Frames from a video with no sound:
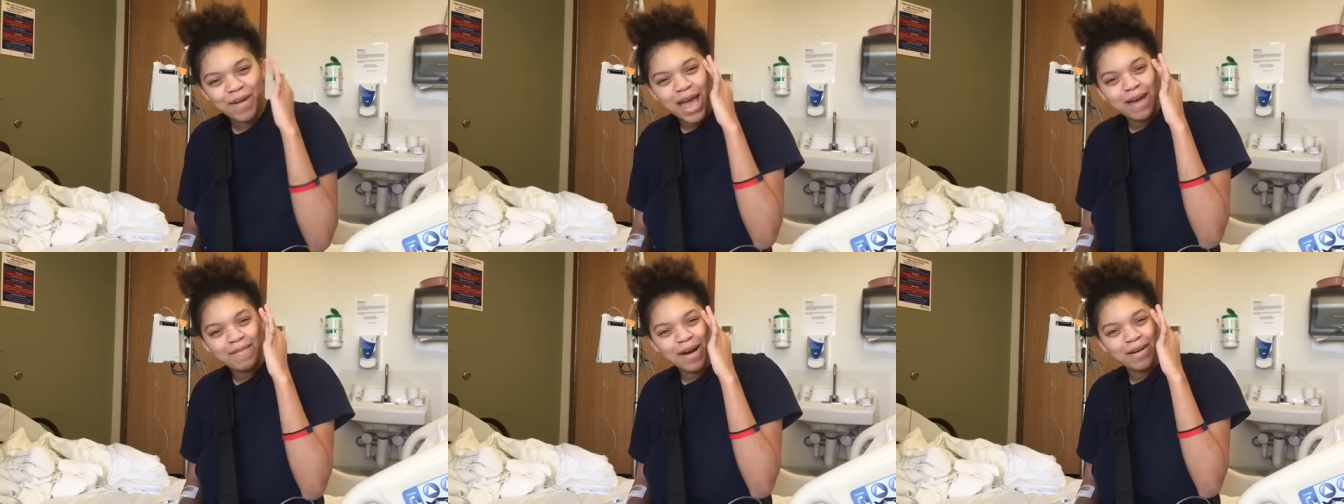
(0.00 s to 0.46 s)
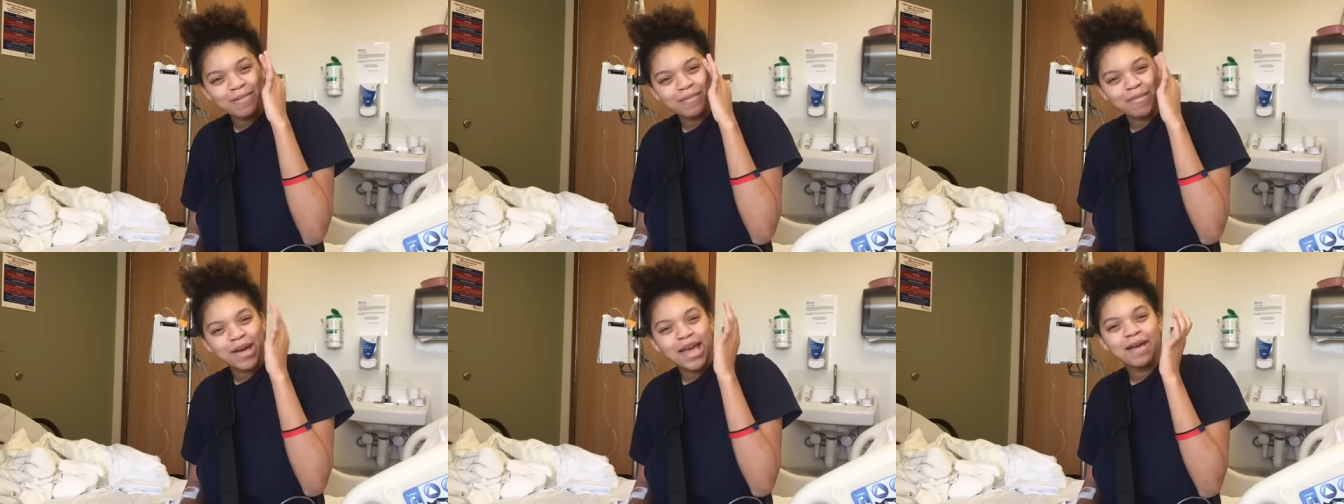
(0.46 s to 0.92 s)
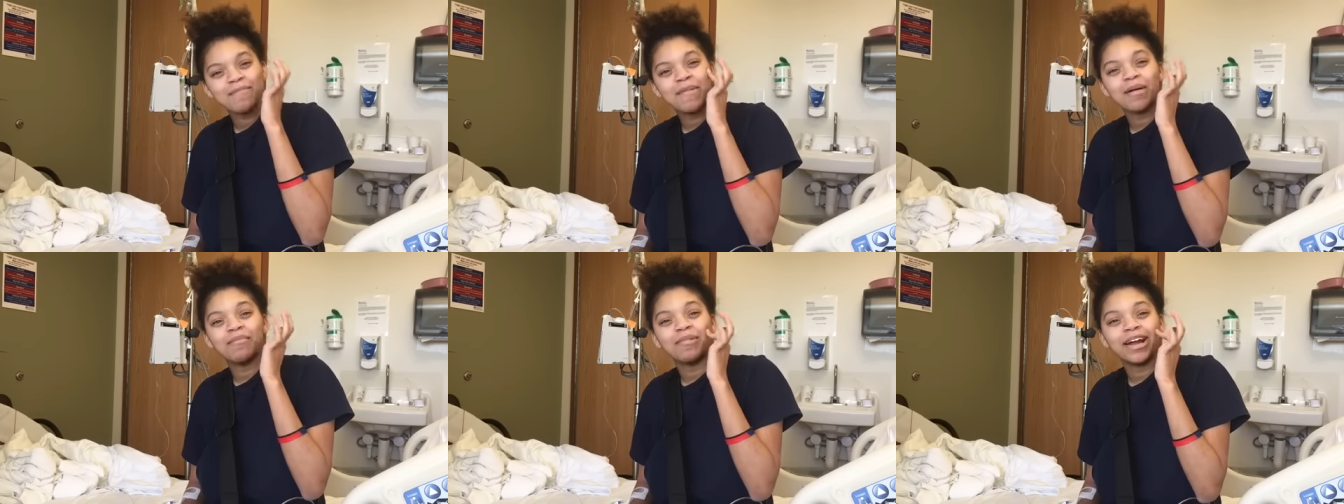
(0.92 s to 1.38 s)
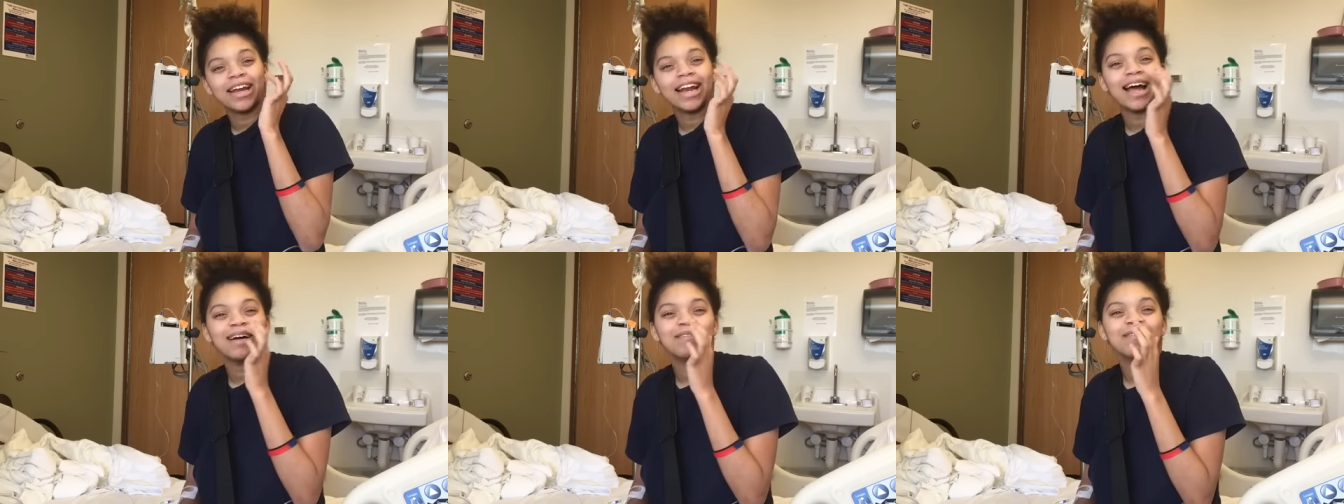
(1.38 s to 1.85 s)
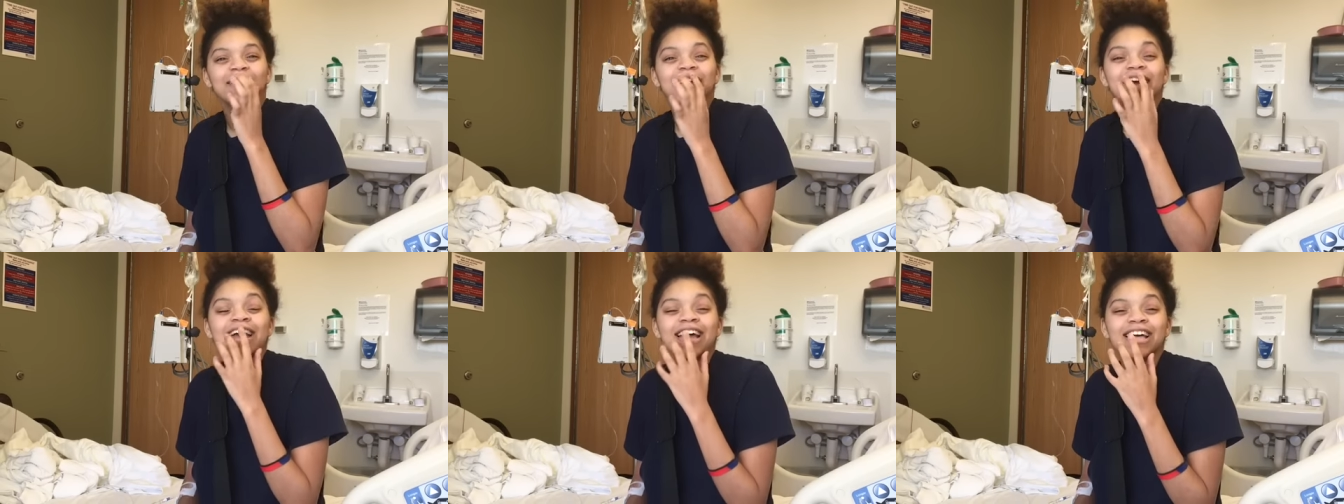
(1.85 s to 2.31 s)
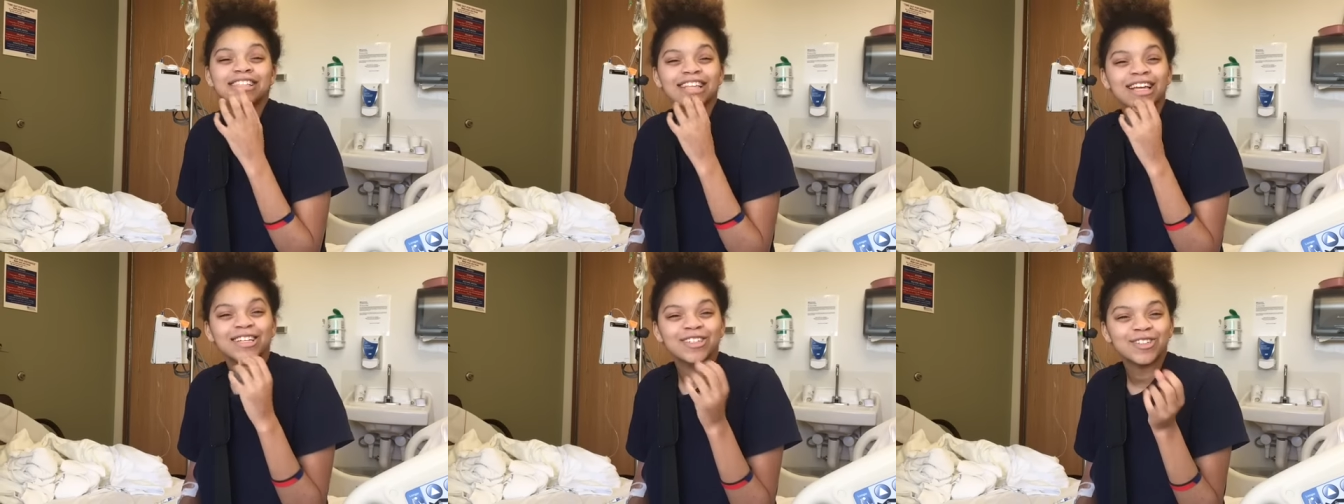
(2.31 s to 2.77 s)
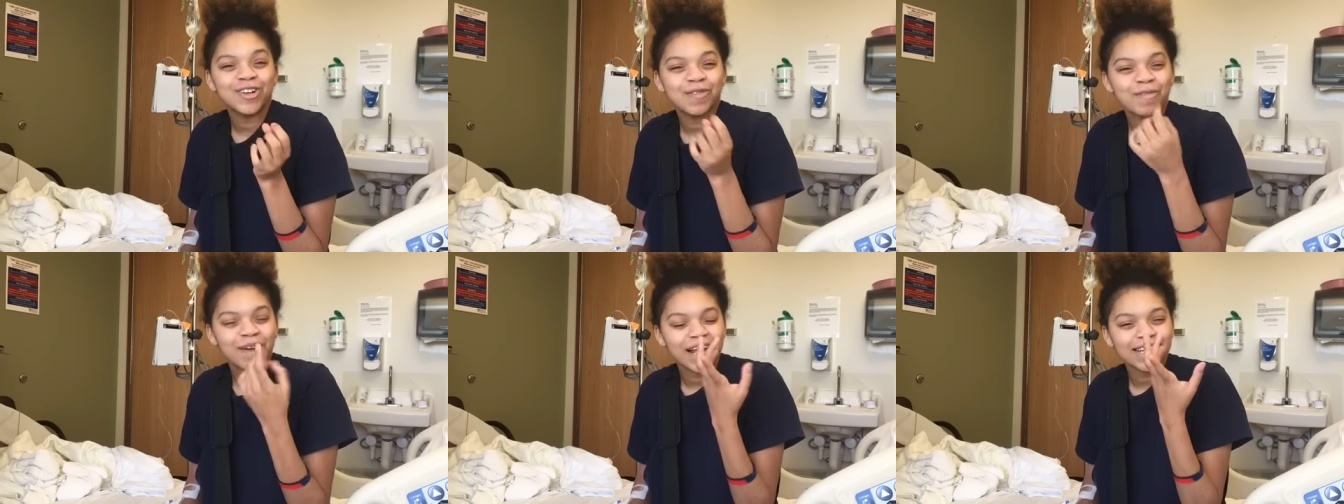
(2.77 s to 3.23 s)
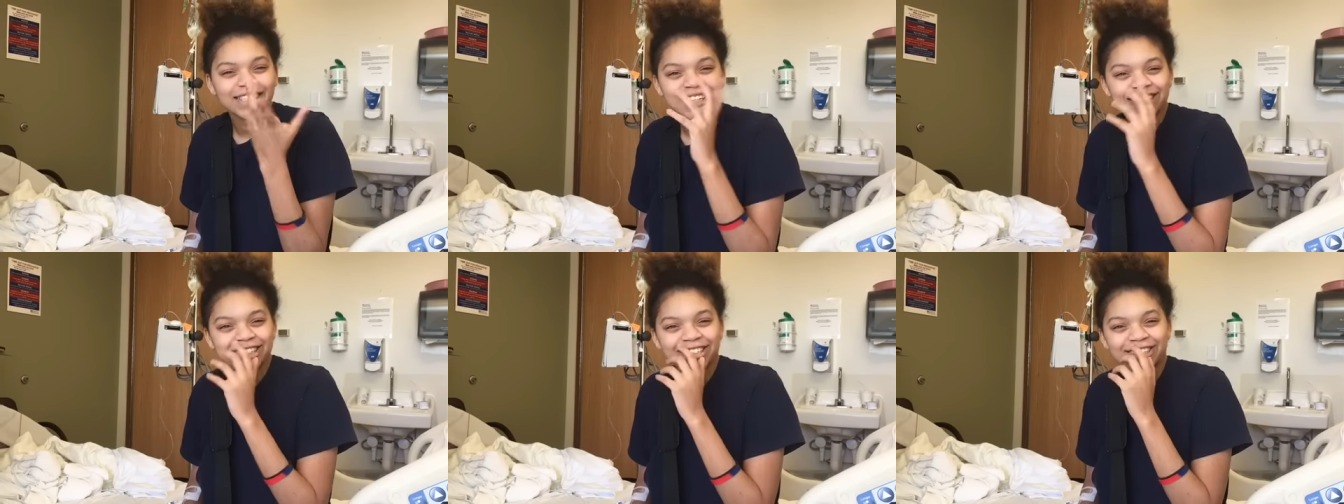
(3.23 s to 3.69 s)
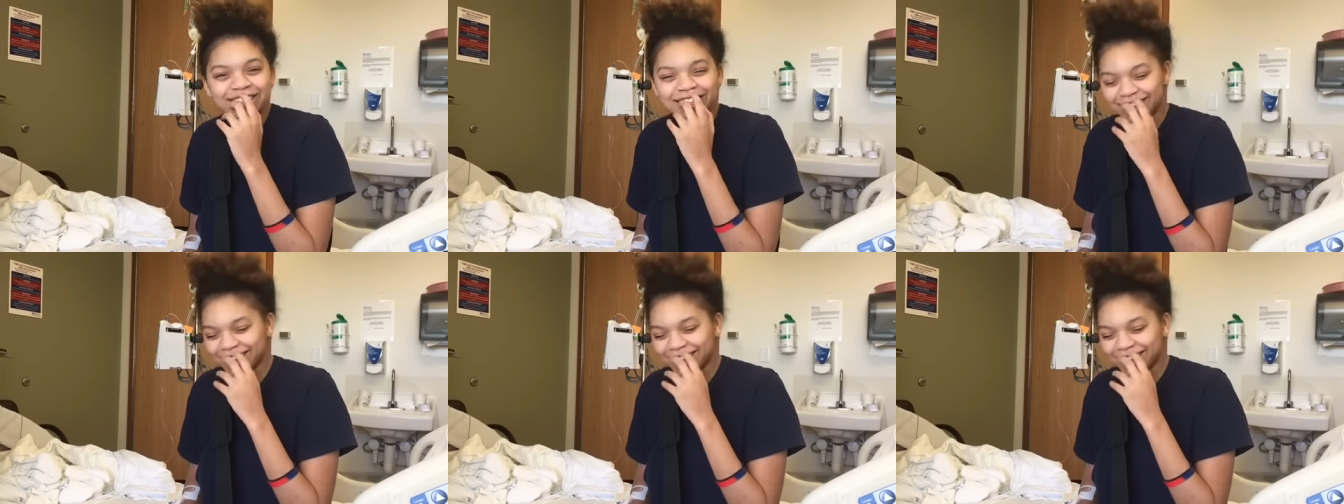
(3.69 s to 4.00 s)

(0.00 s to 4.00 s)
in my in my brain i'm saying stroke but i said cj